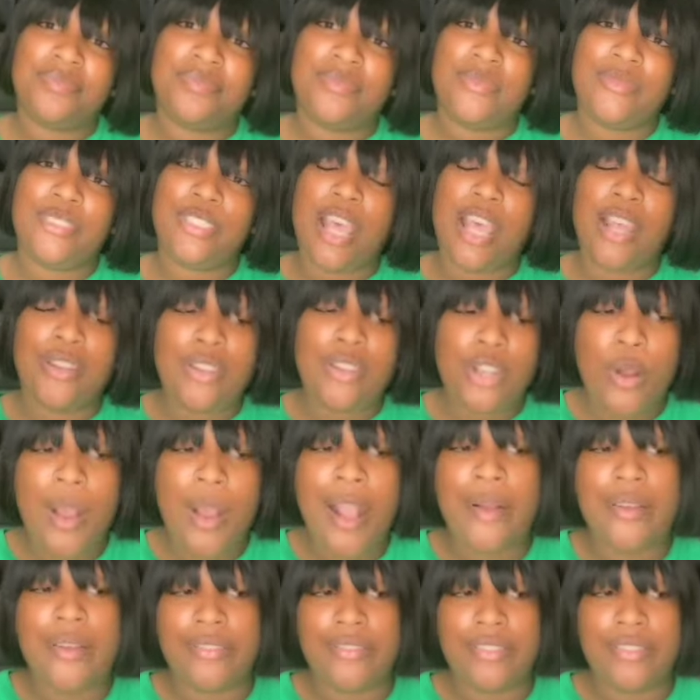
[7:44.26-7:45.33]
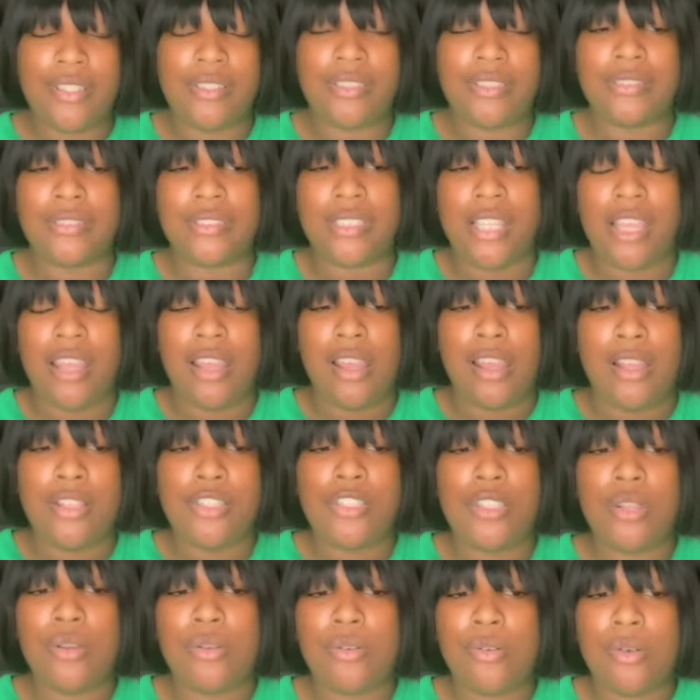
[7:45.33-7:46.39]
So I know how it feels.
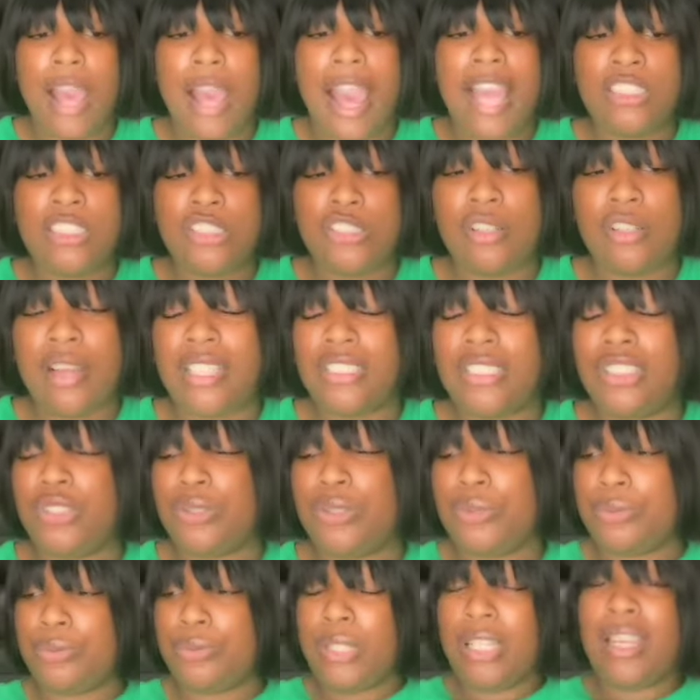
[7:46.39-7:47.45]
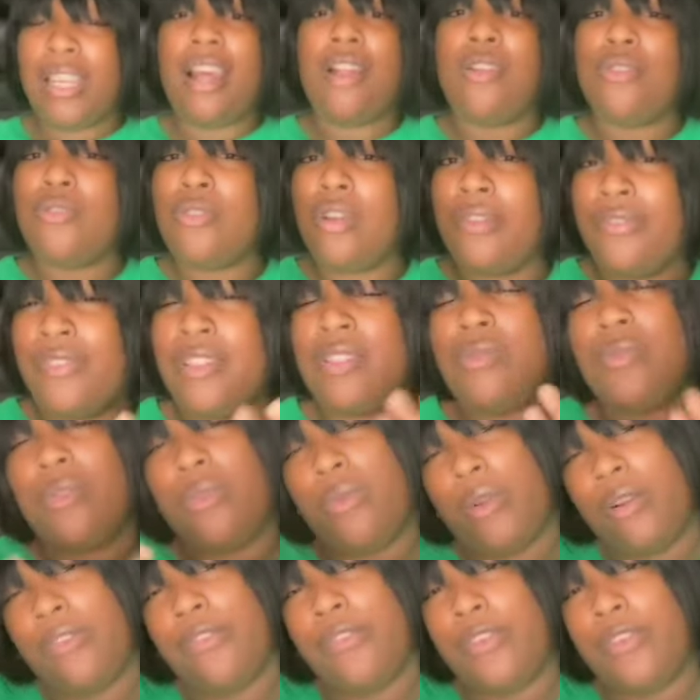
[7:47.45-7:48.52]
So I try to, and I don't know if this will work for